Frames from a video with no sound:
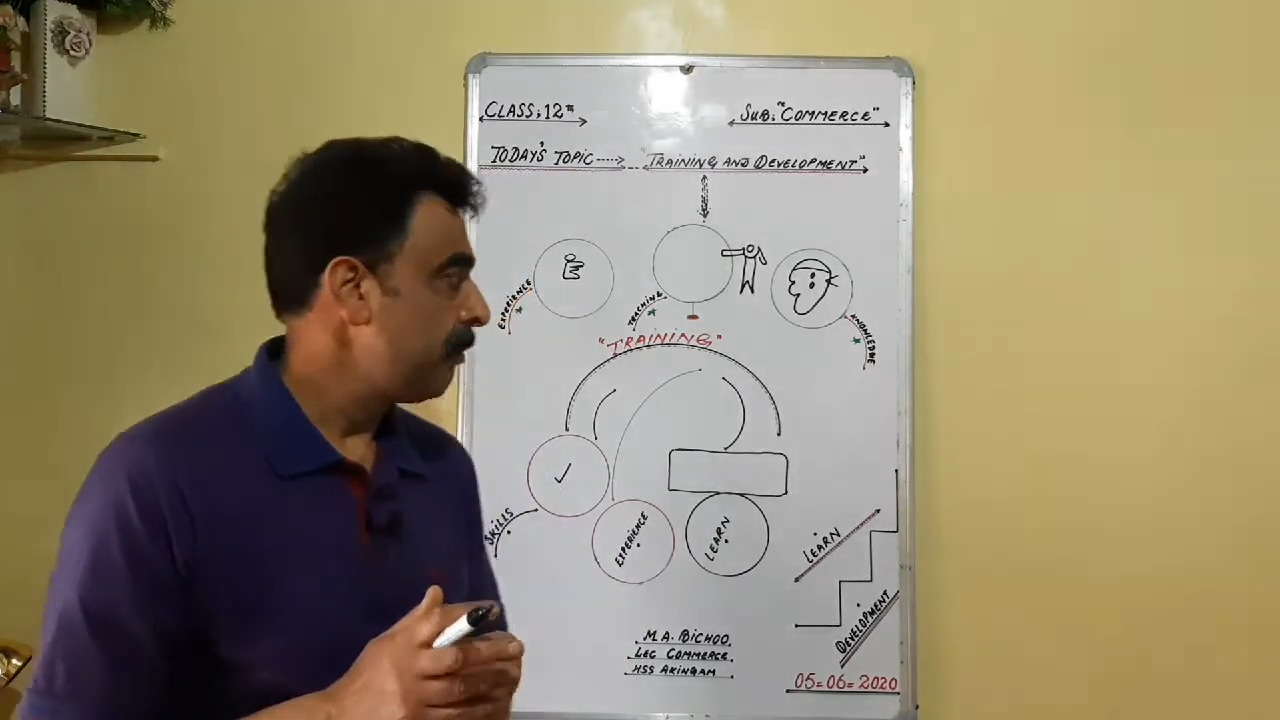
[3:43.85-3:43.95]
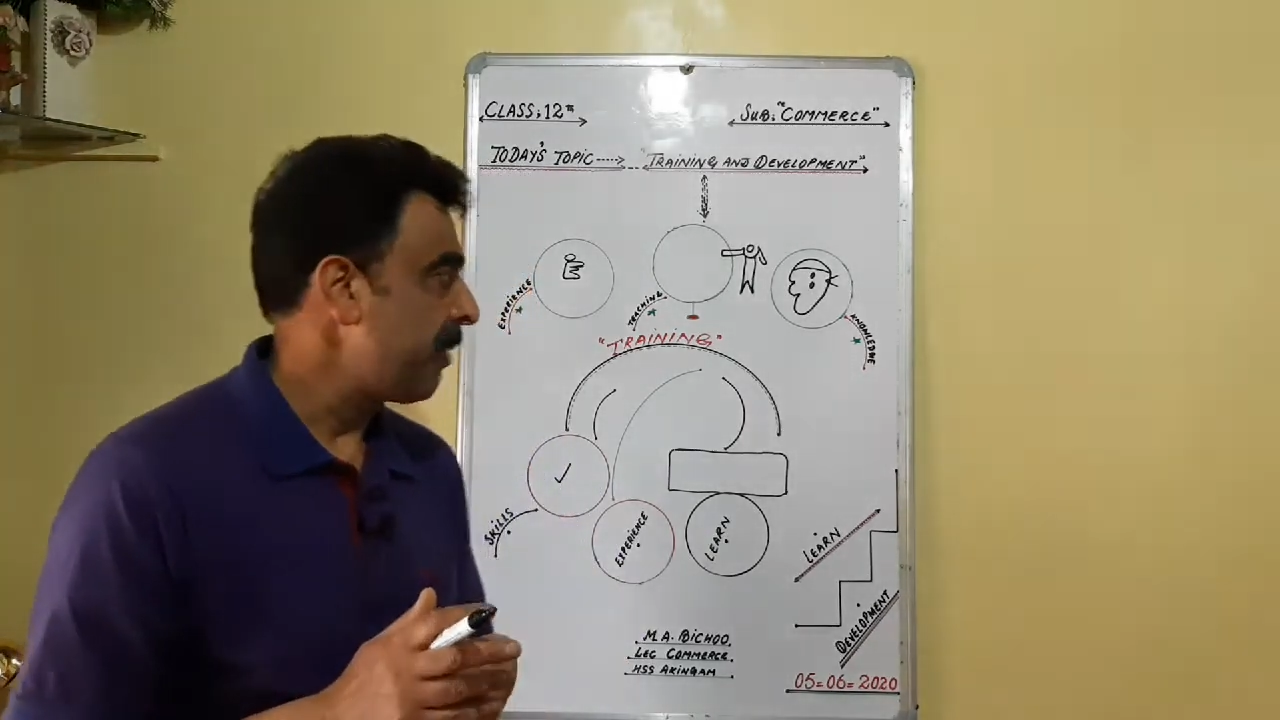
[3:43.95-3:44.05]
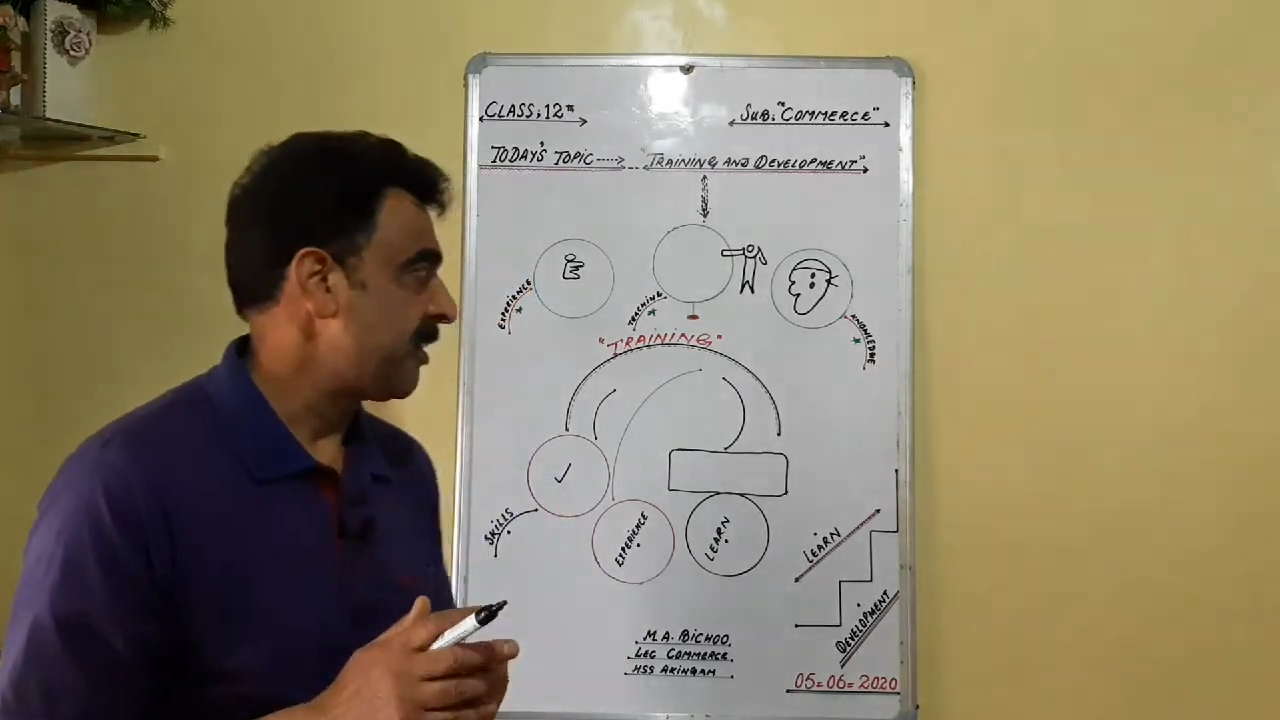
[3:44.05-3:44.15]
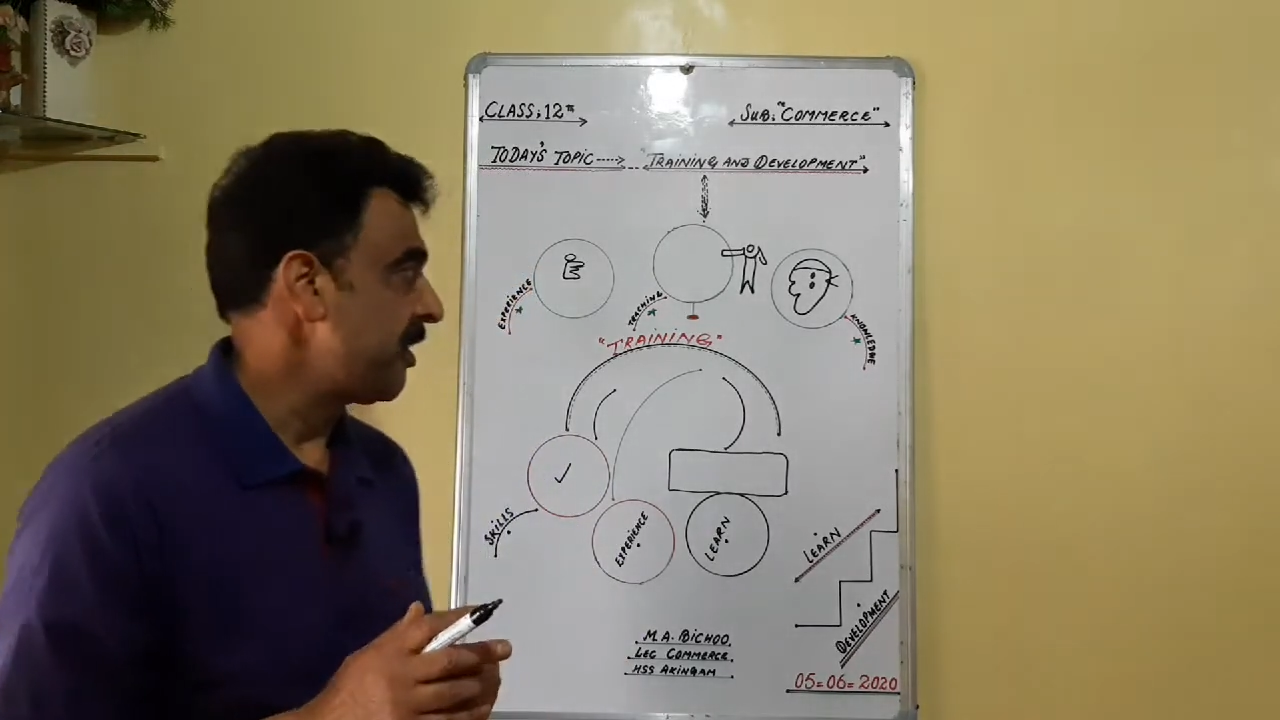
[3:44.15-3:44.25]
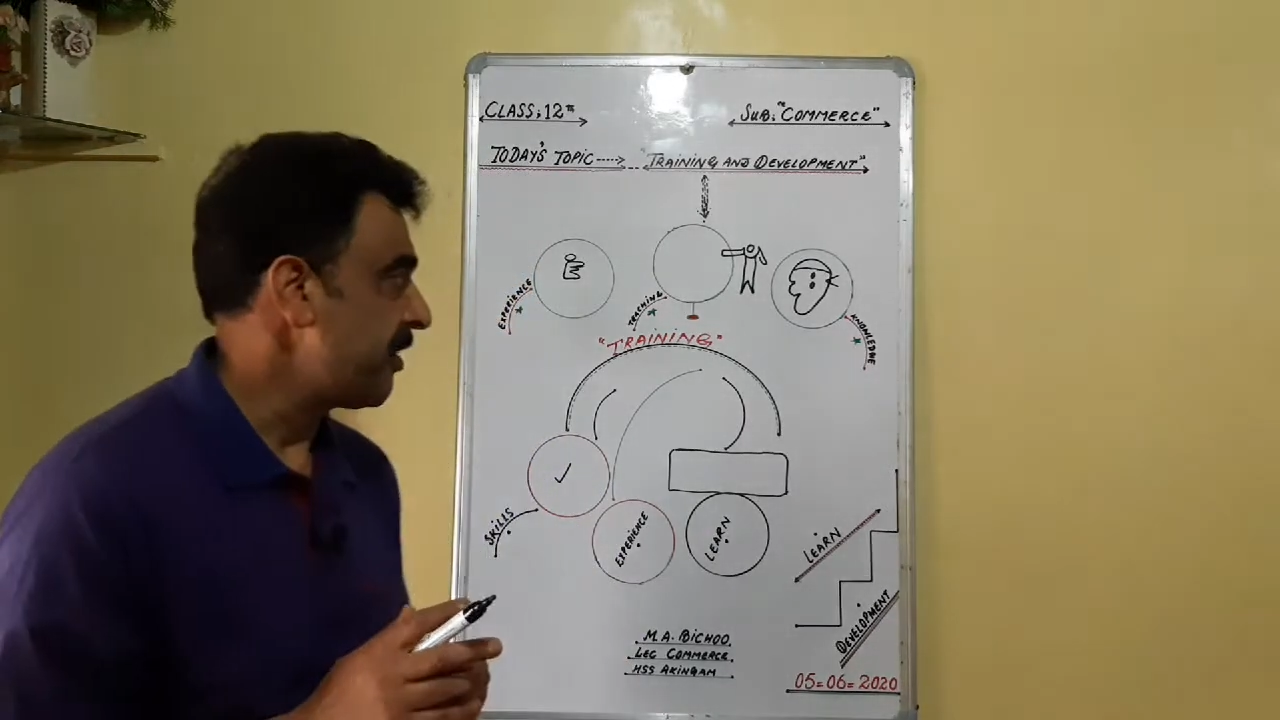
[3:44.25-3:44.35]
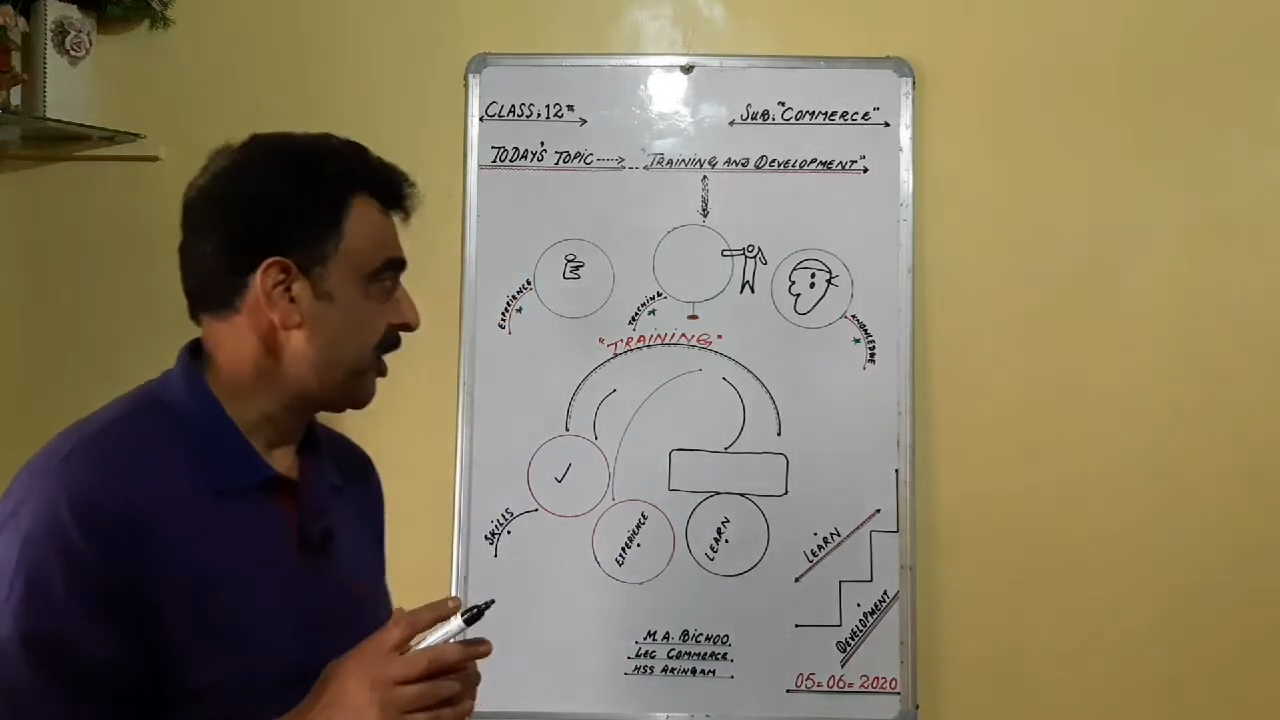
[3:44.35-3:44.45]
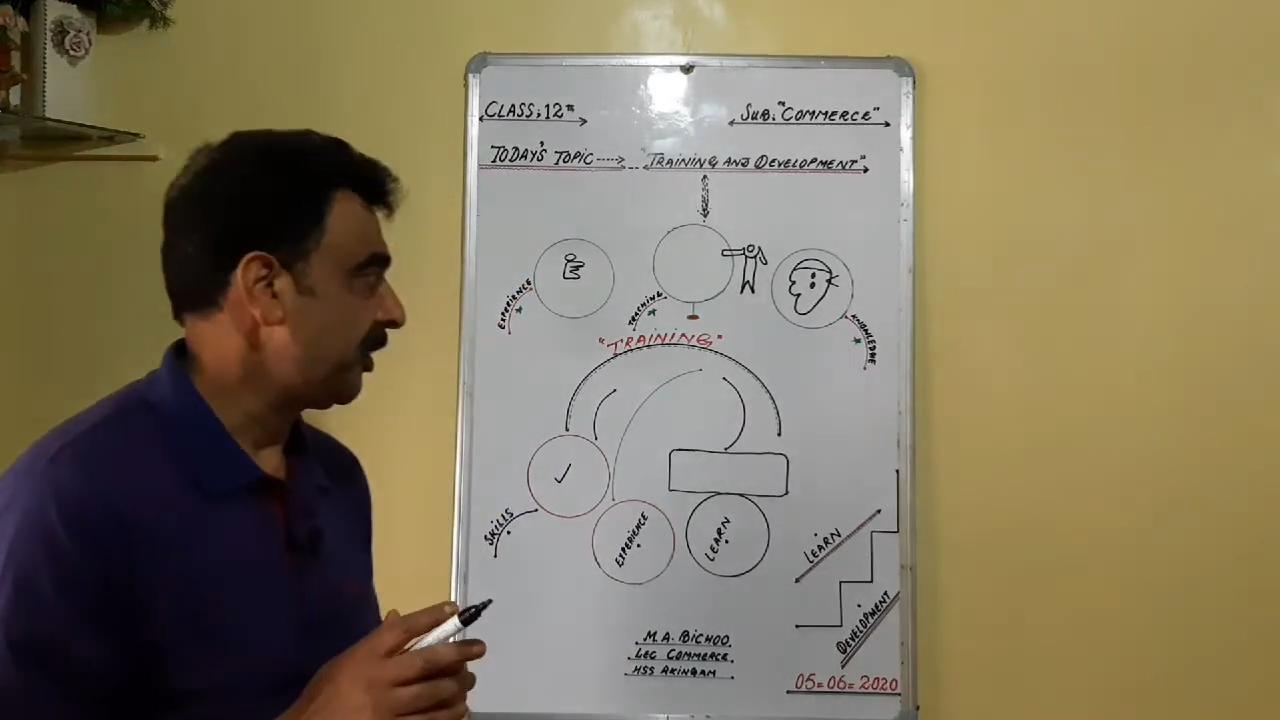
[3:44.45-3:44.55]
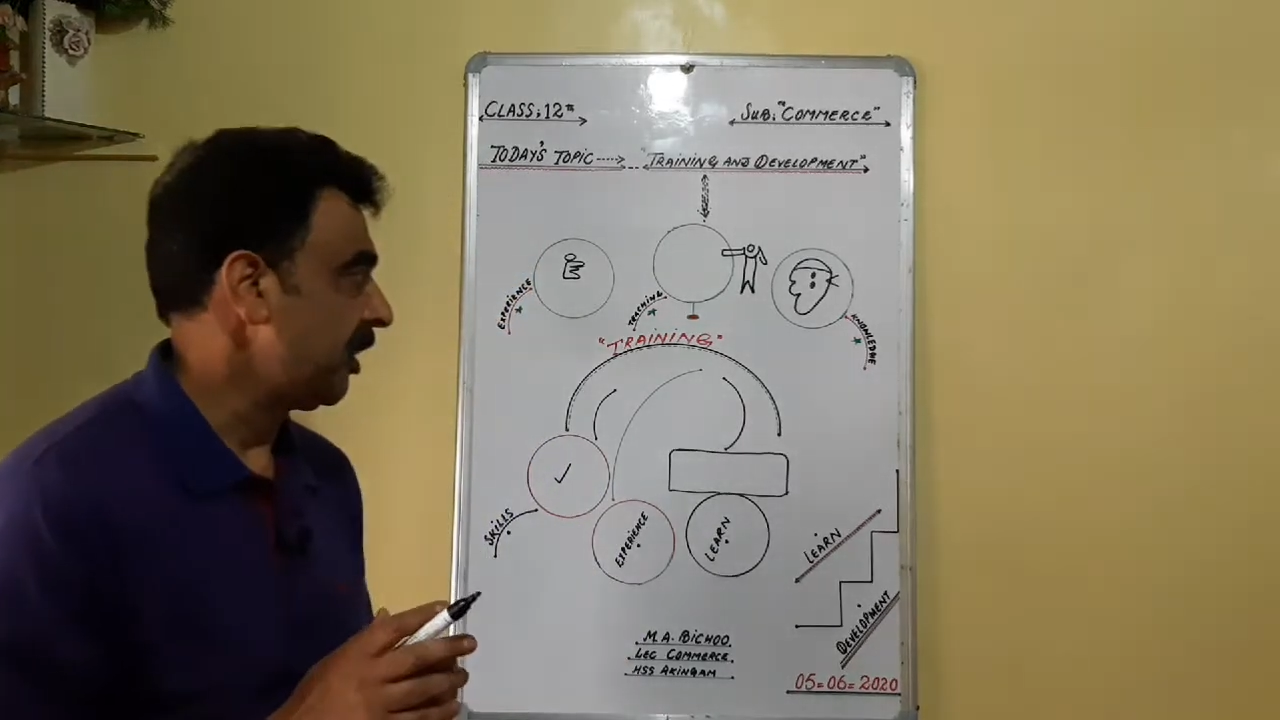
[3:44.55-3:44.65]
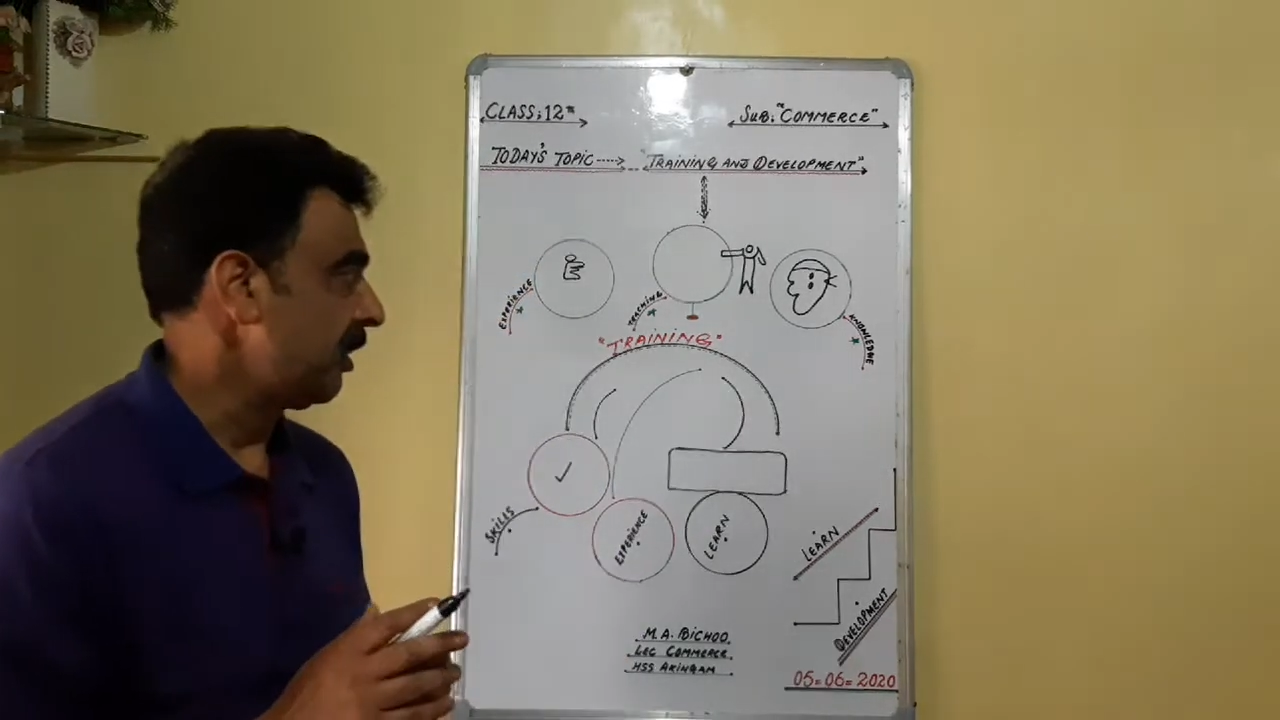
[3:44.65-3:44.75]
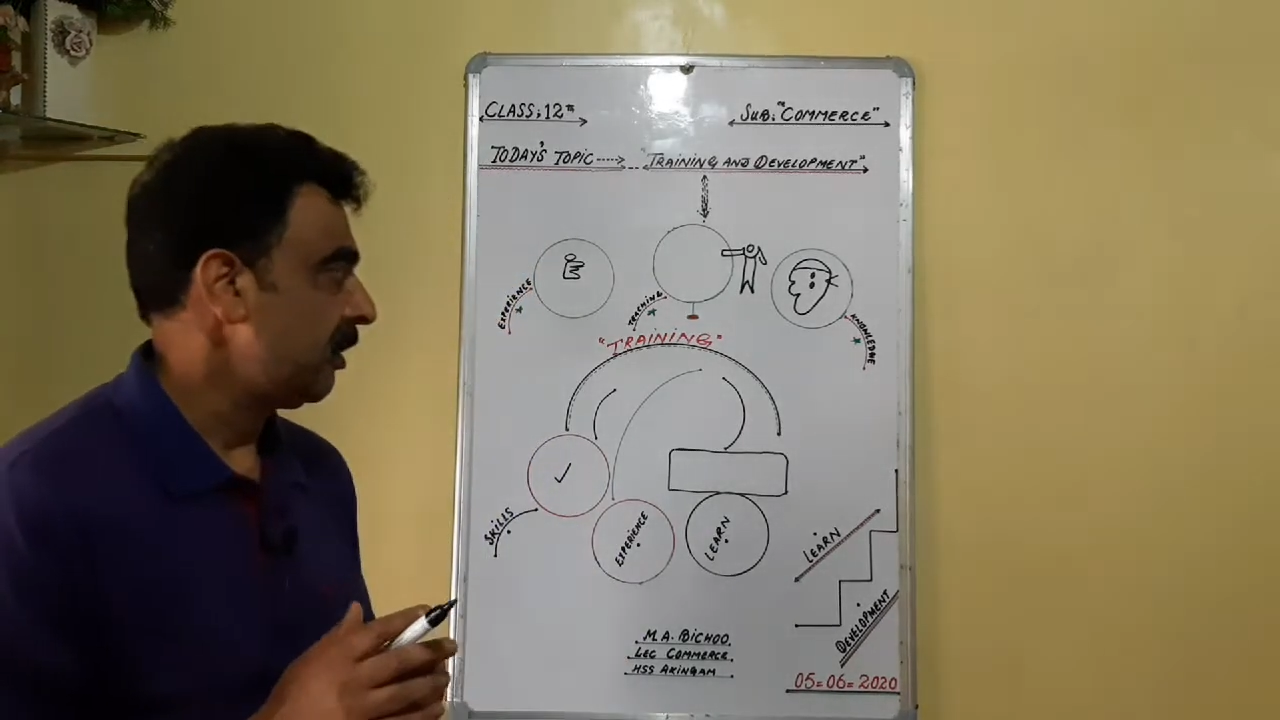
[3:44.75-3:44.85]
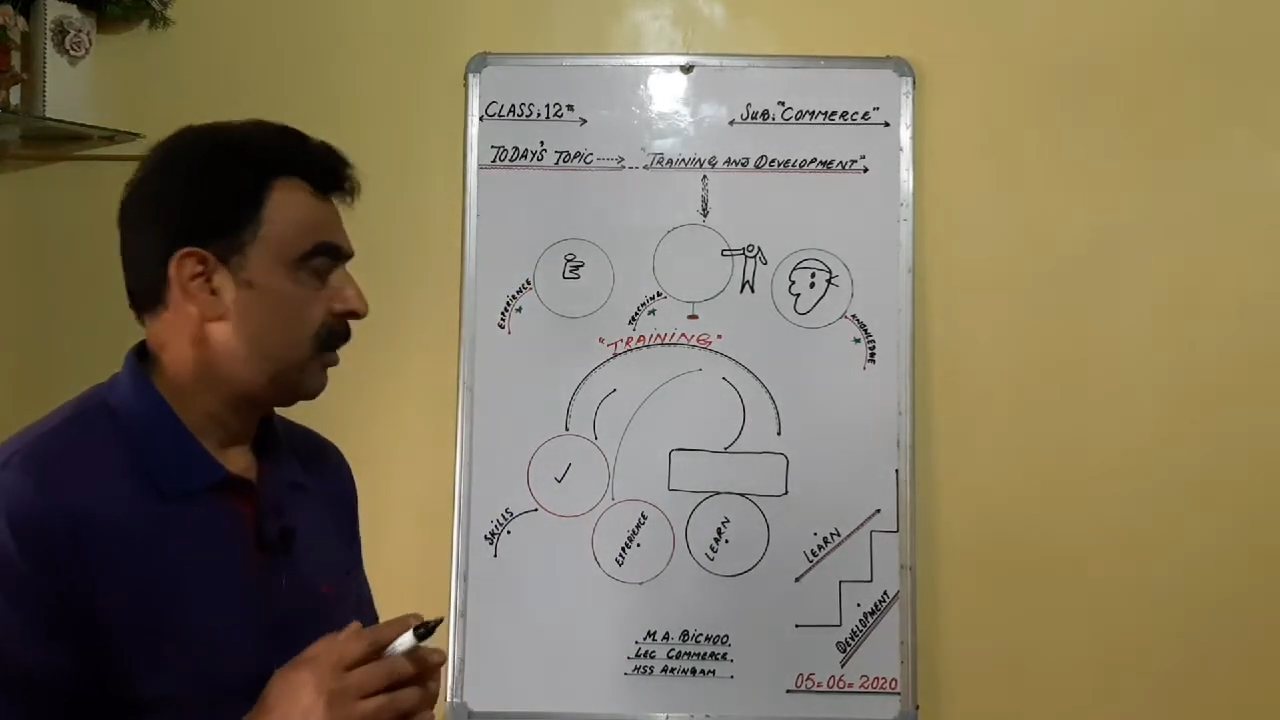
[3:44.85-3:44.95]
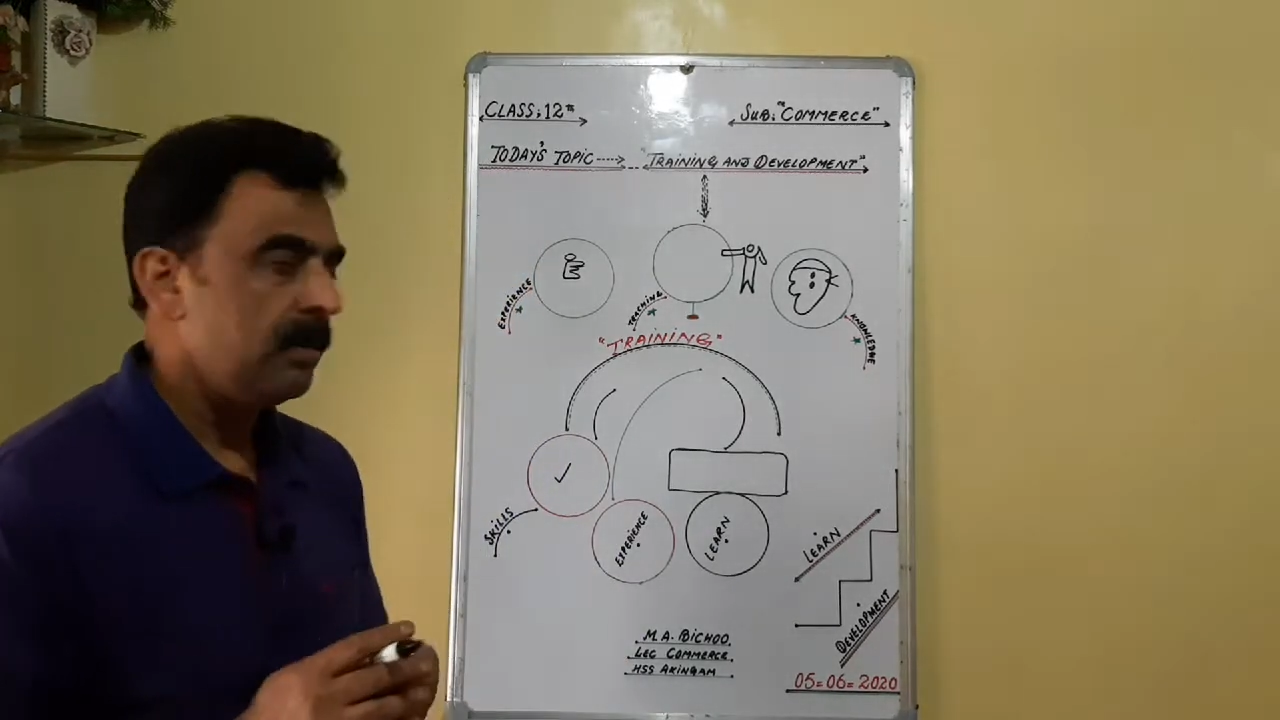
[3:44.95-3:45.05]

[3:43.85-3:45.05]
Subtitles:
presentation.